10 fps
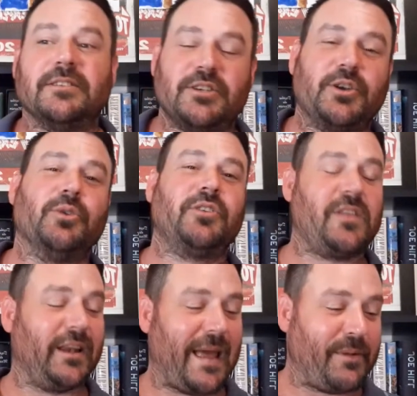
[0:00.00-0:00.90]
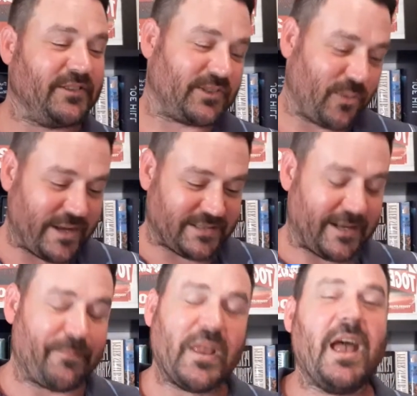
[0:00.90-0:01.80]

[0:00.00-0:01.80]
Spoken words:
she calls it the lemon squeezer.